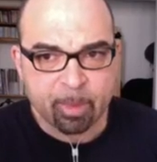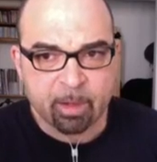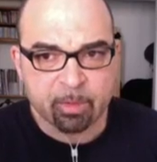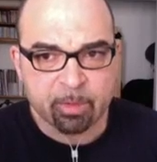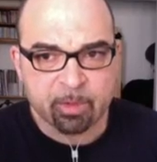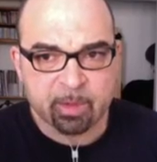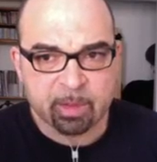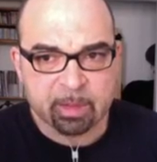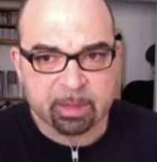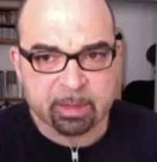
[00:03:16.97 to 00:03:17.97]
It was
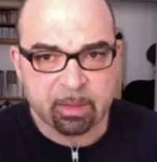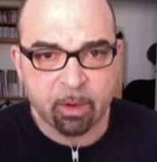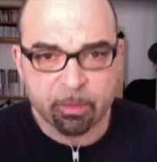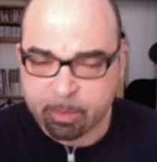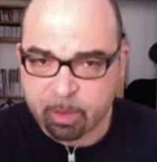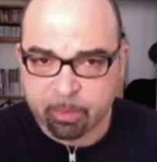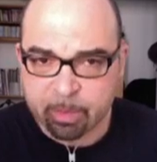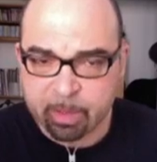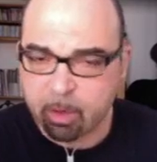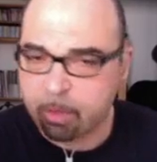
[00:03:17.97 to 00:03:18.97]

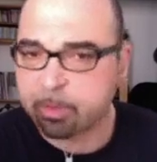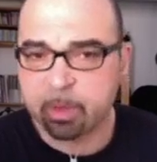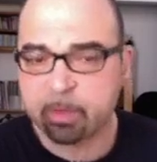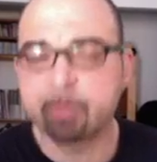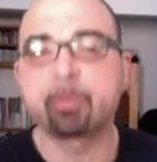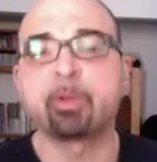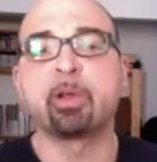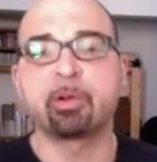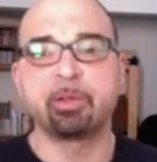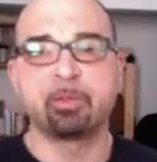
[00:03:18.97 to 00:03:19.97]
off-Broadway. The off-Broadway
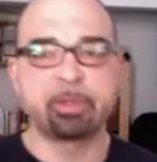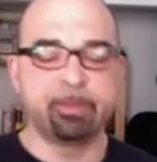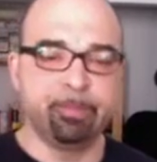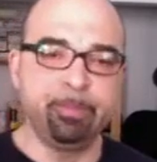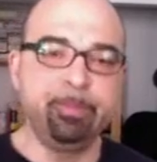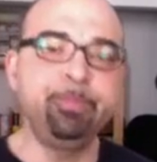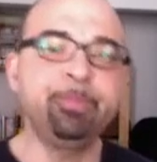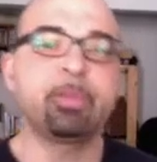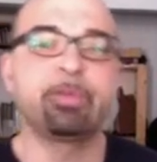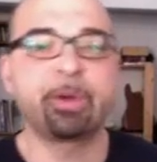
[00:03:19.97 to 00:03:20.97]
production was
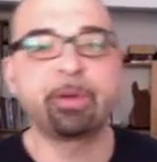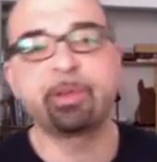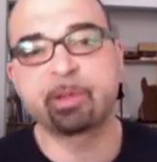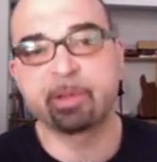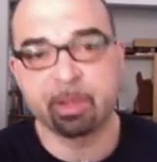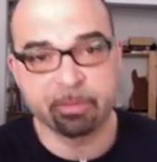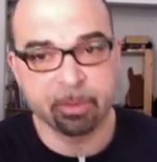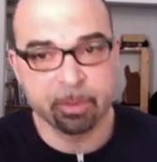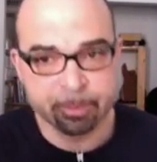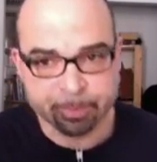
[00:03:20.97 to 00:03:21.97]
very successful.